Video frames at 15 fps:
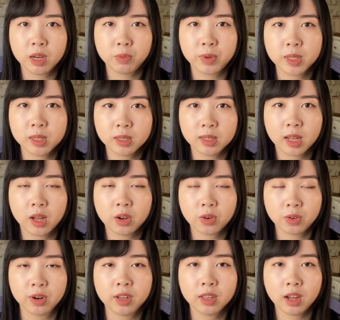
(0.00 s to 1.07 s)
recent
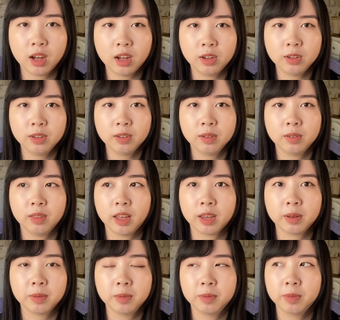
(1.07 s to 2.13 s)
StyleKorean haul.
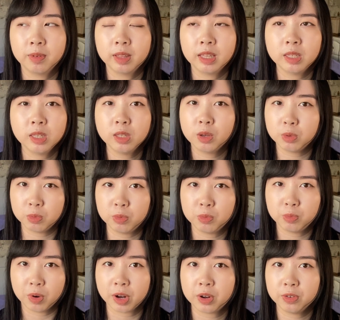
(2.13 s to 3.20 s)
Like, this is a
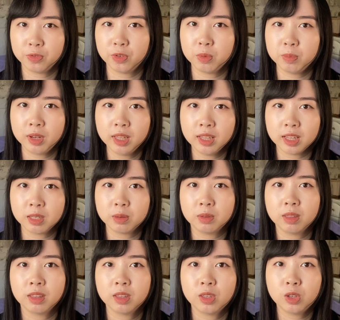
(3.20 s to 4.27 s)
record for me. It's
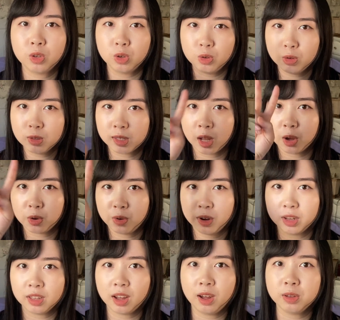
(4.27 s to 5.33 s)
2
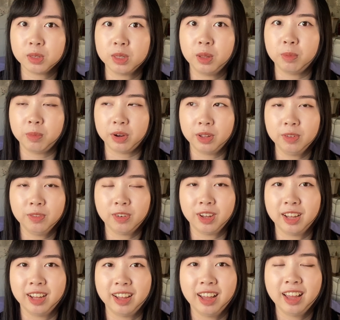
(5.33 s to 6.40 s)
StyleKorean hauls in a month.
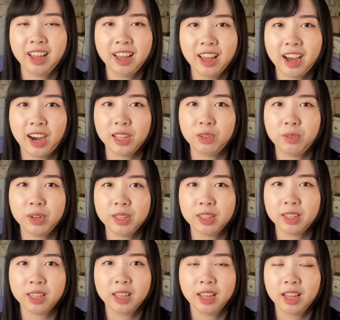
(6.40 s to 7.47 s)
I'm
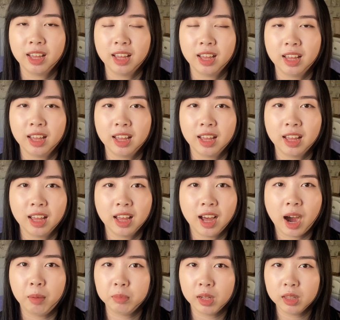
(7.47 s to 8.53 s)

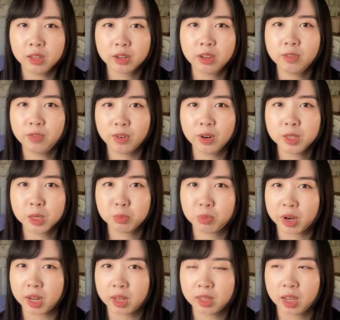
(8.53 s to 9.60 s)
not looking forward to
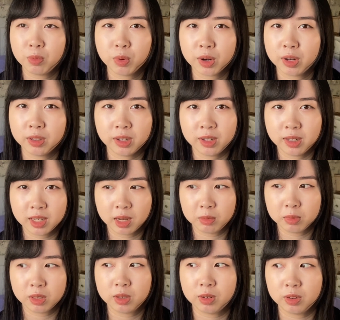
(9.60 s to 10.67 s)
breaking that record anytime
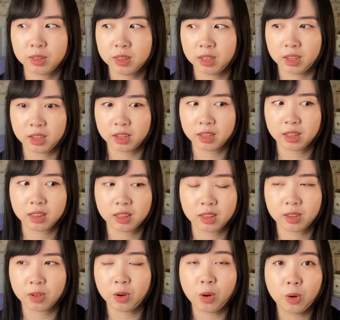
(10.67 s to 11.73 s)
soon. Like,
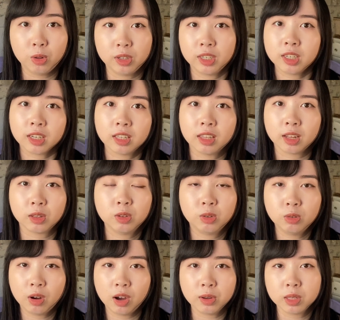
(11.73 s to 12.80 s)
holy shit, like
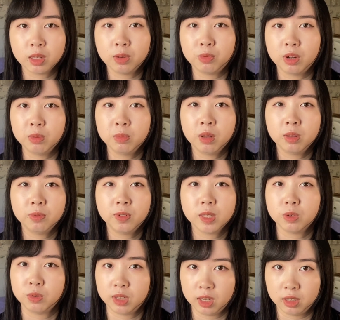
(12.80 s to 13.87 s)
2 hauls in the 1 month is
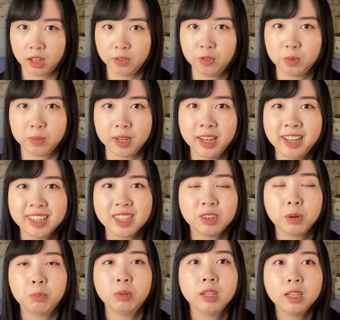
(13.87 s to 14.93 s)
really a lot for me. So
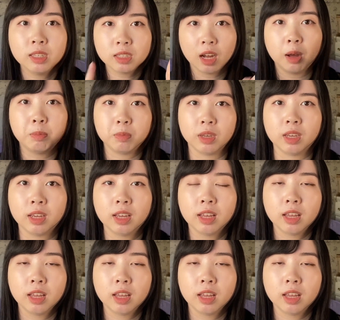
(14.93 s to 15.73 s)
please stop me.